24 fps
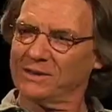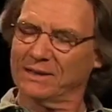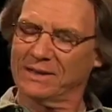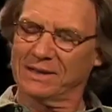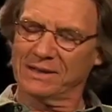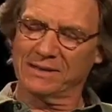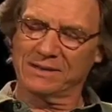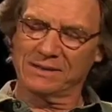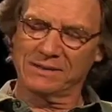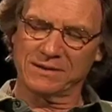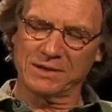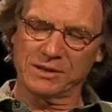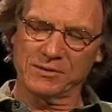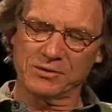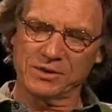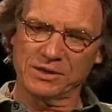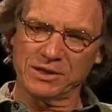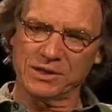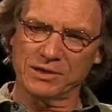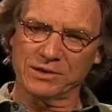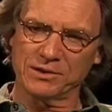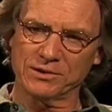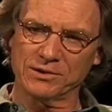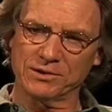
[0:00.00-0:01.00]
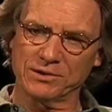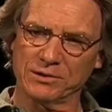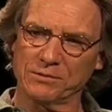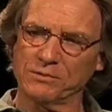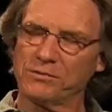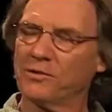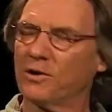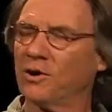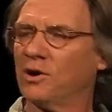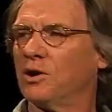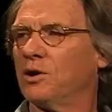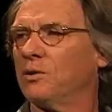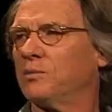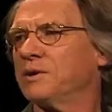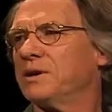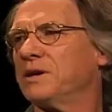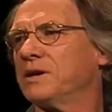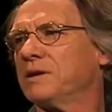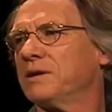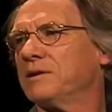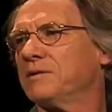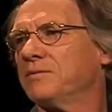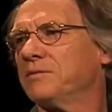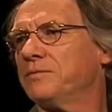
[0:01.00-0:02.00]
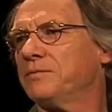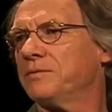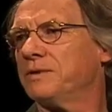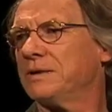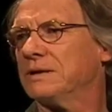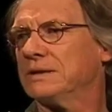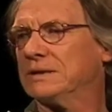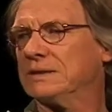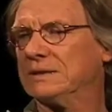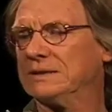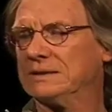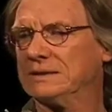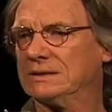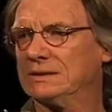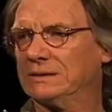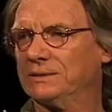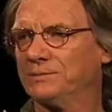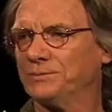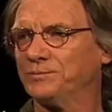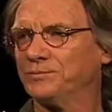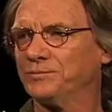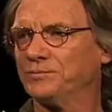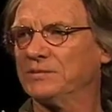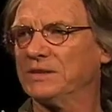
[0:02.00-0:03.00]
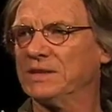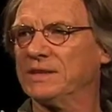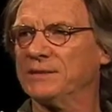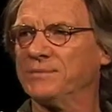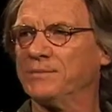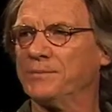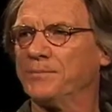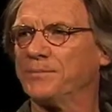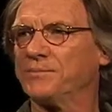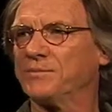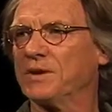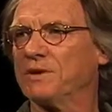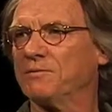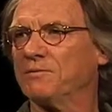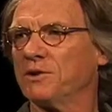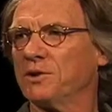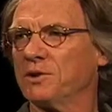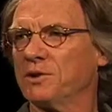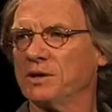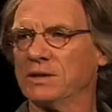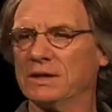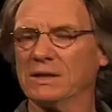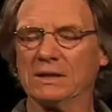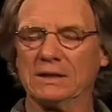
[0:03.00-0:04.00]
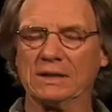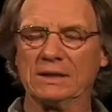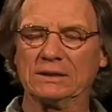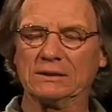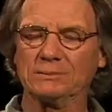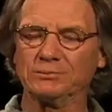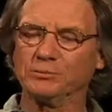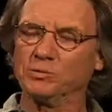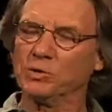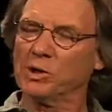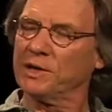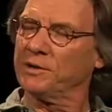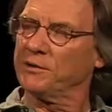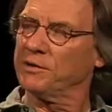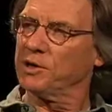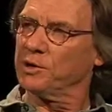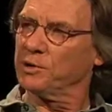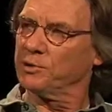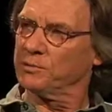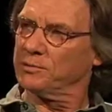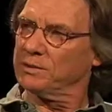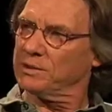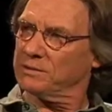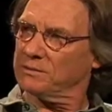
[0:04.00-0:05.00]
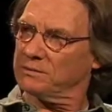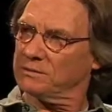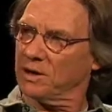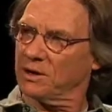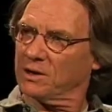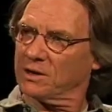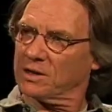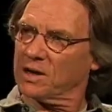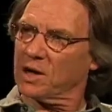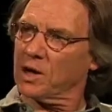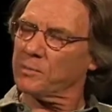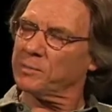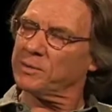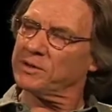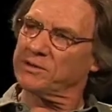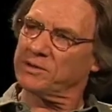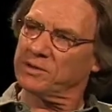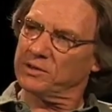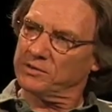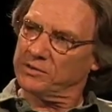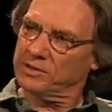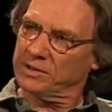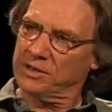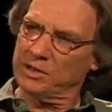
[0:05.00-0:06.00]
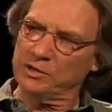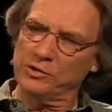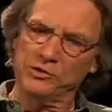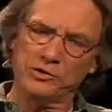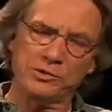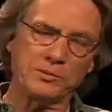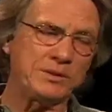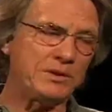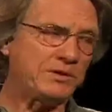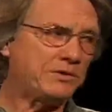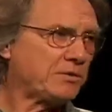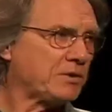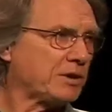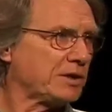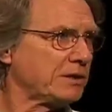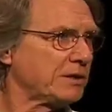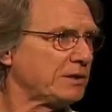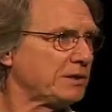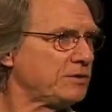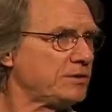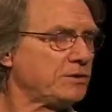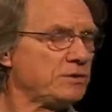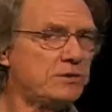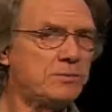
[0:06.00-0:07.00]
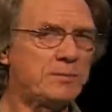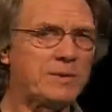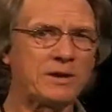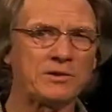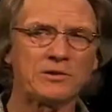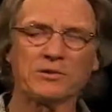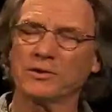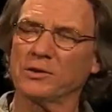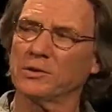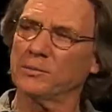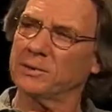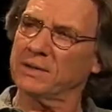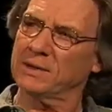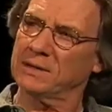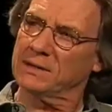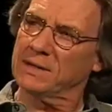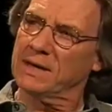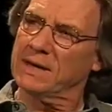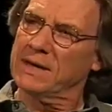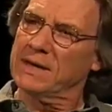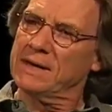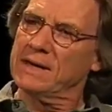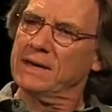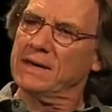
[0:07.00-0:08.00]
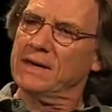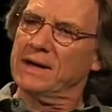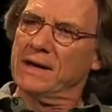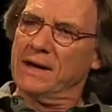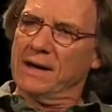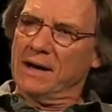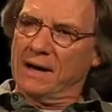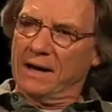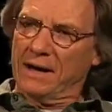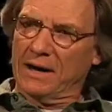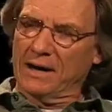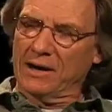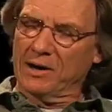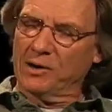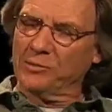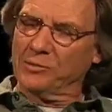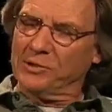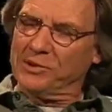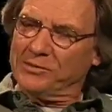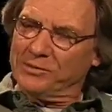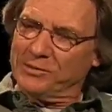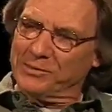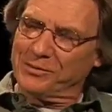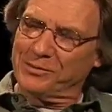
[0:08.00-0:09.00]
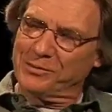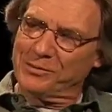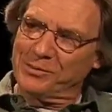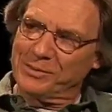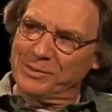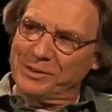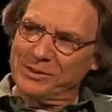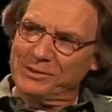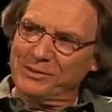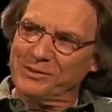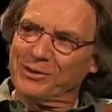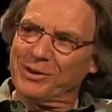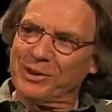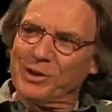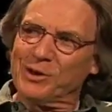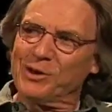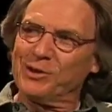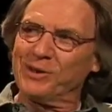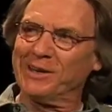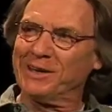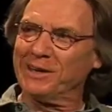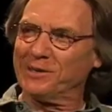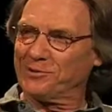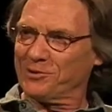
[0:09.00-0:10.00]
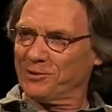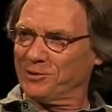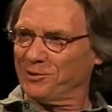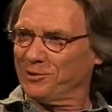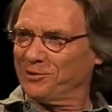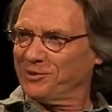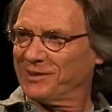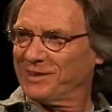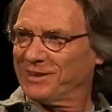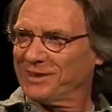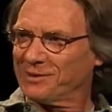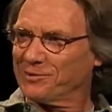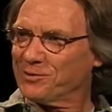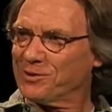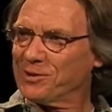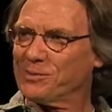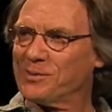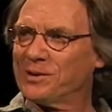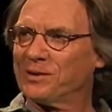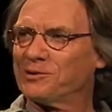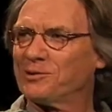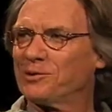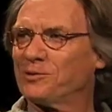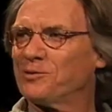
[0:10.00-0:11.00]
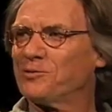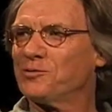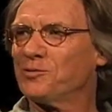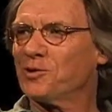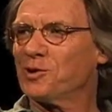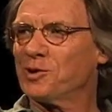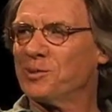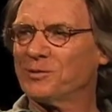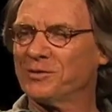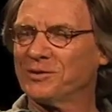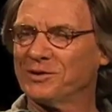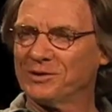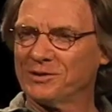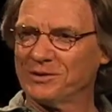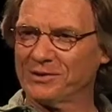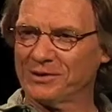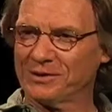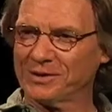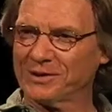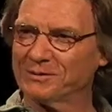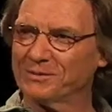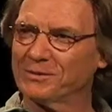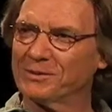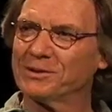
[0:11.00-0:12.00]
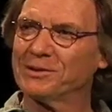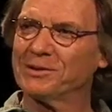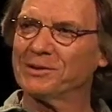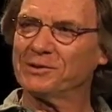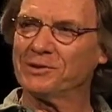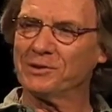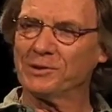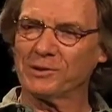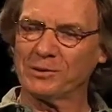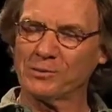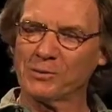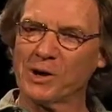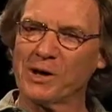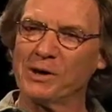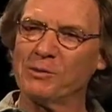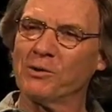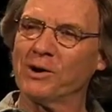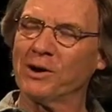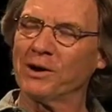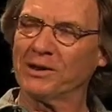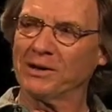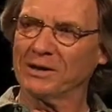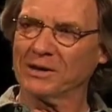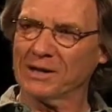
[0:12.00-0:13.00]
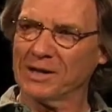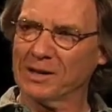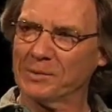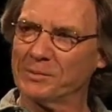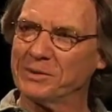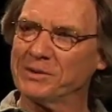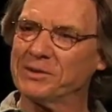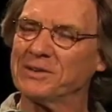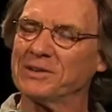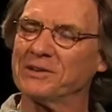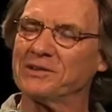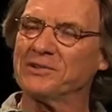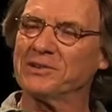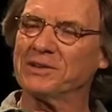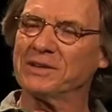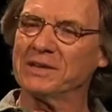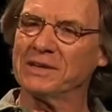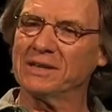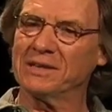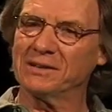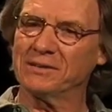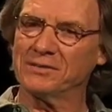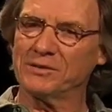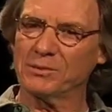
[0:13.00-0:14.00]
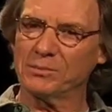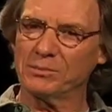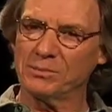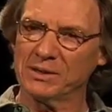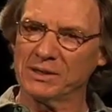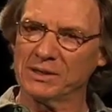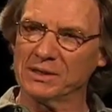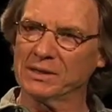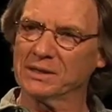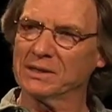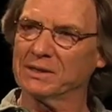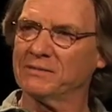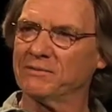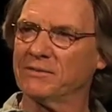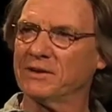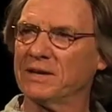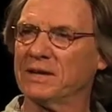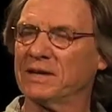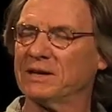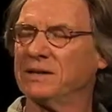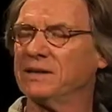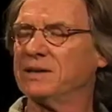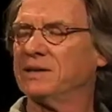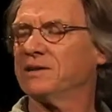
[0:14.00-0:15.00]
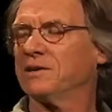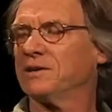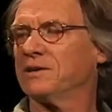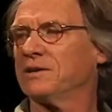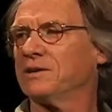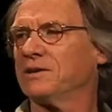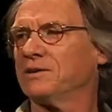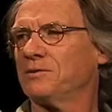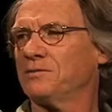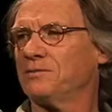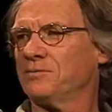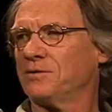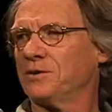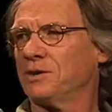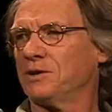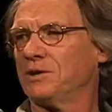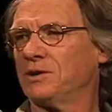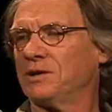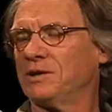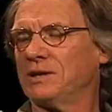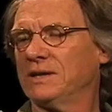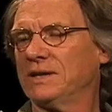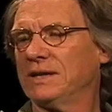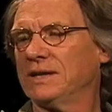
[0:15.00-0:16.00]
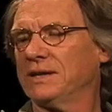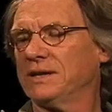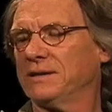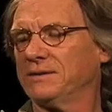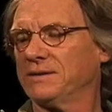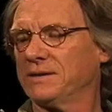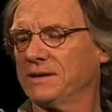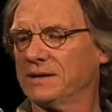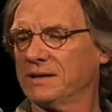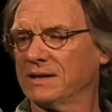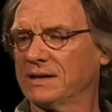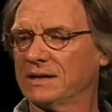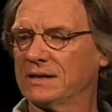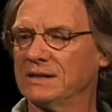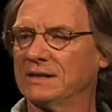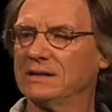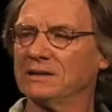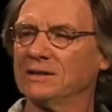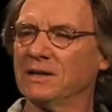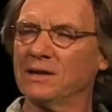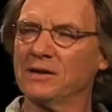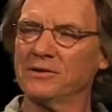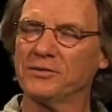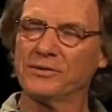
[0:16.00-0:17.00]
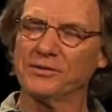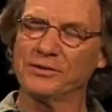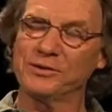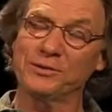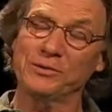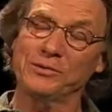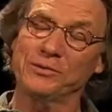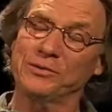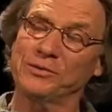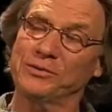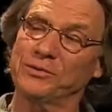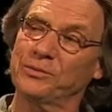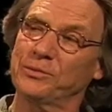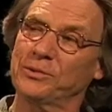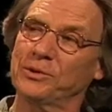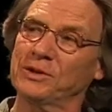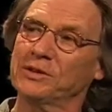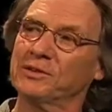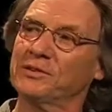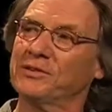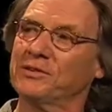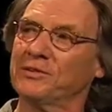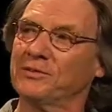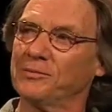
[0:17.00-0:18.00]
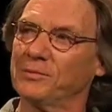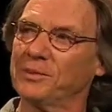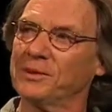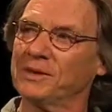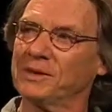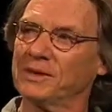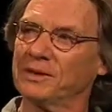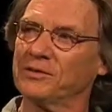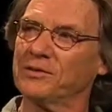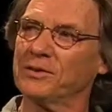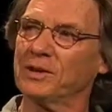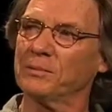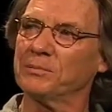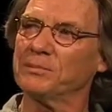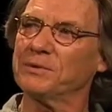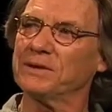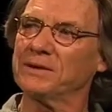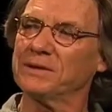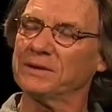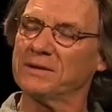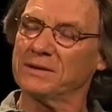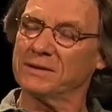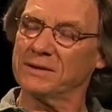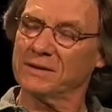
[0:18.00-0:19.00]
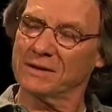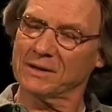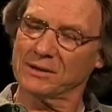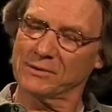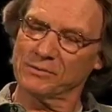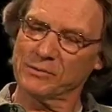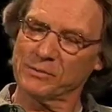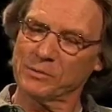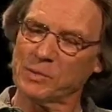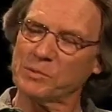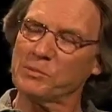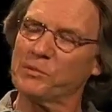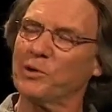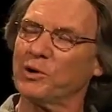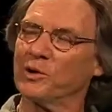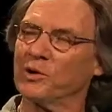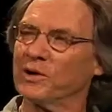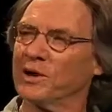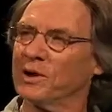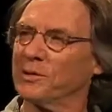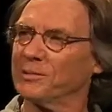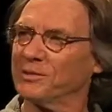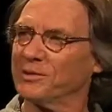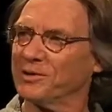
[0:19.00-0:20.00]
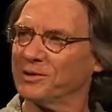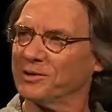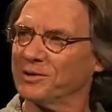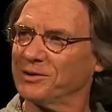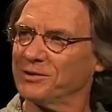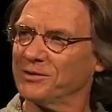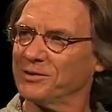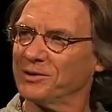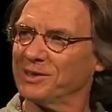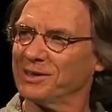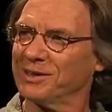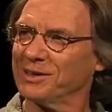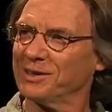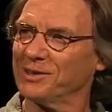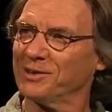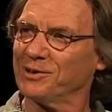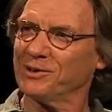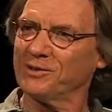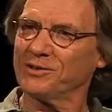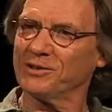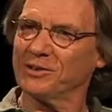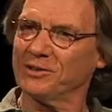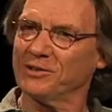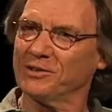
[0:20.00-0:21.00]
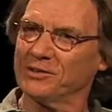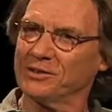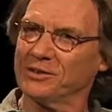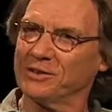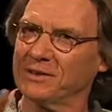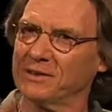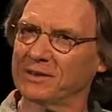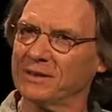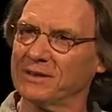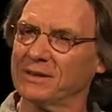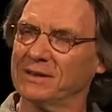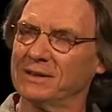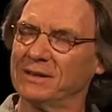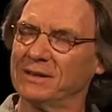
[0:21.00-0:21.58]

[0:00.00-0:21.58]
and every year in the fall we have a very well-known art competition. It used to be strictly 2-dimensional, but we've been slowly introducing 3-dimensional forms into the Whitewater competition, and it's a big event here in the fall, and a lot of students' works have been accepted from the program, so it's very encouraging to see the